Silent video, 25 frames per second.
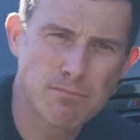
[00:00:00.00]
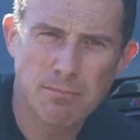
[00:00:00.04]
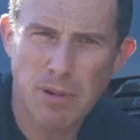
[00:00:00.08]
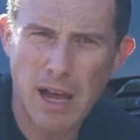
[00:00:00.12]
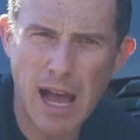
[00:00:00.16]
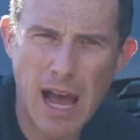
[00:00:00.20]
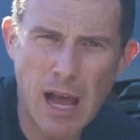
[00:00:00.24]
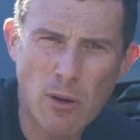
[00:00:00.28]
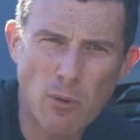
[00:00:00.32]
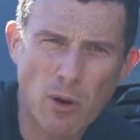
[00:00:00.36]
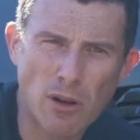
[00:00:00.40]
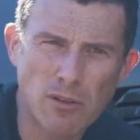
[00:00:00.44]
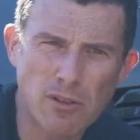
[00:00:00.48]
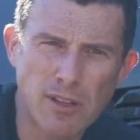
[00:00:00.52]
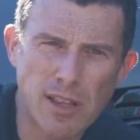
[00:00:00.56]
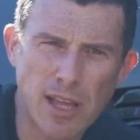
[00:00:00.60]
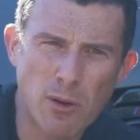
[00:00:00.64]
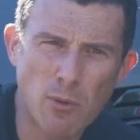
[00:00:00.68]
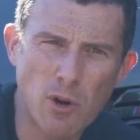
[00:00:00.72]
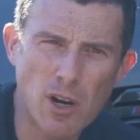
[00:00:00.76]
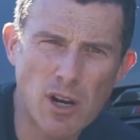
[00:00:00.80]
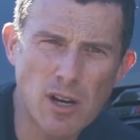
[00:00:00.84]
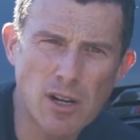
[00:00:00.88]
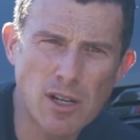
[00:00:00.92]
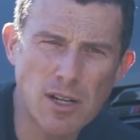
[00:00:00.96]
But how well do
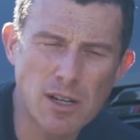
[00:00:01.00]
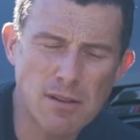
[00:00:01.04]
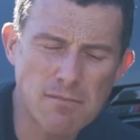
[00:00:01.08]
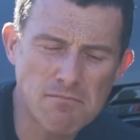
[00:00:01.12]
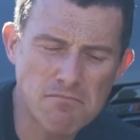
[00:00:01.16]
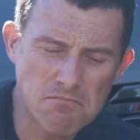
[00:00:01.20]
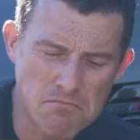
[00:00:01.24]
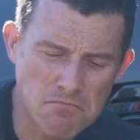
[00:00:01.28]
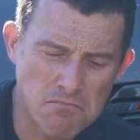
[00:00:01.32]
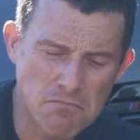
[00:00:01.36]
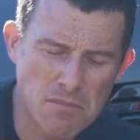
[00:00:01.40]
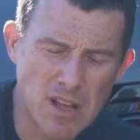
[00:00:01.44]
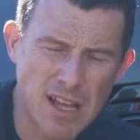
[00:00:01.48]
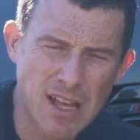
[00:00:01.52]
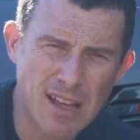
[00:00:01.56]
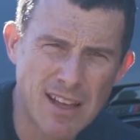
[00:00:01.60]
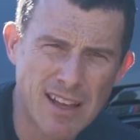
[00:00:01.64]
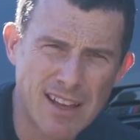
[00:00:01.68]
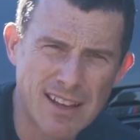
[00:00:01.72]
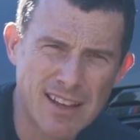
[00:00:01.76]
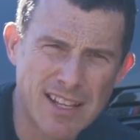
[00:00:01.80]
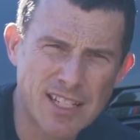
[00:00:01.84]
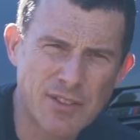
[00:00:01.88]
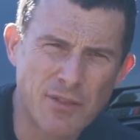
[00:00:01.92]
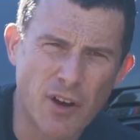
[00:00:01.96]
they work?
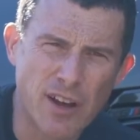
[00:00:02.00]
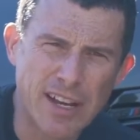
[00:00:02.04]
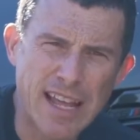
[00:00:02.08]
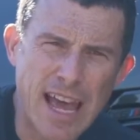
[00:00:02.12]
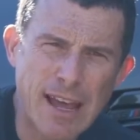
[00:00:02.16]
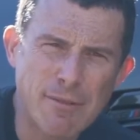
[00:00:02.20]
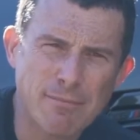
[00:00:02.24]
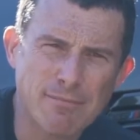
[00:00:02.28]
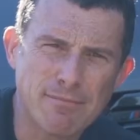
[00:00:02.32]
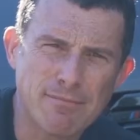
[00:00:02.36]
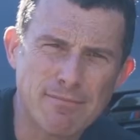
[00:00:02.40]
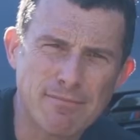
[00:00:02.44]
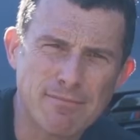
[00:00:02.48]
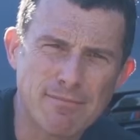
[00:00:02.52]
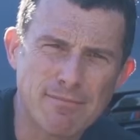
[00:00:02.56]
Let's find out.